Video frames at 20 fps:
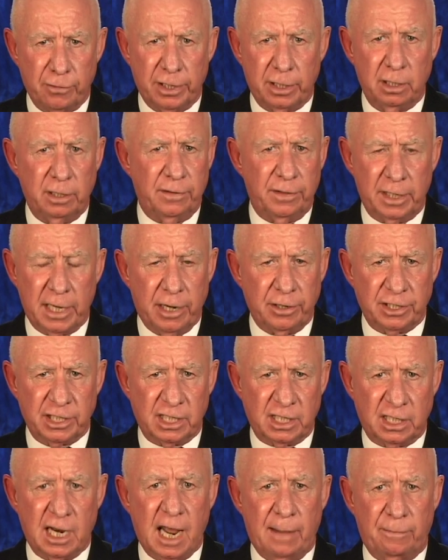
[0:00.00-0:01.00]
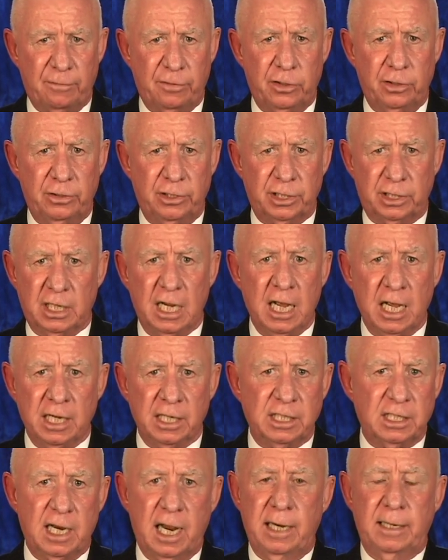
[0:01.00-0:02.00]
brittle and they're going to snap with you just
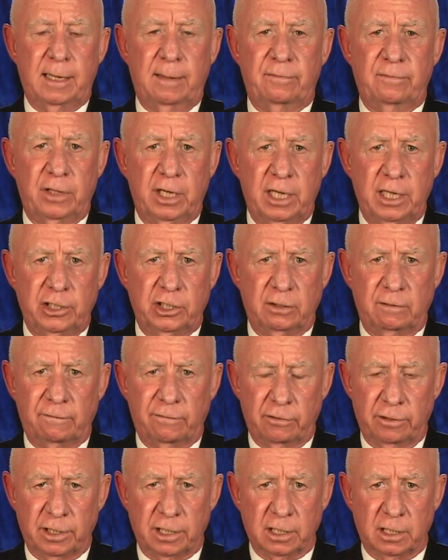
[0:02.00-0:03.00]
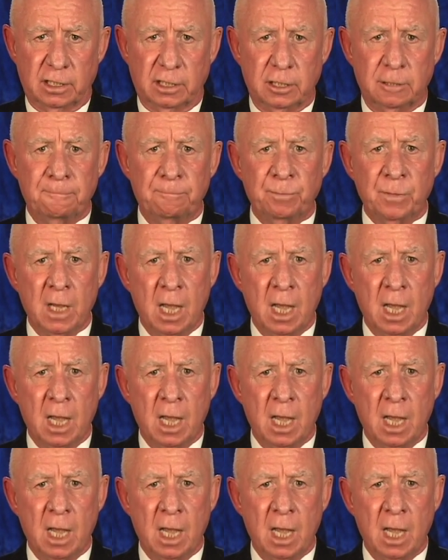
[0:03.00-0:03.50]
standing up in the kitchen, for instance.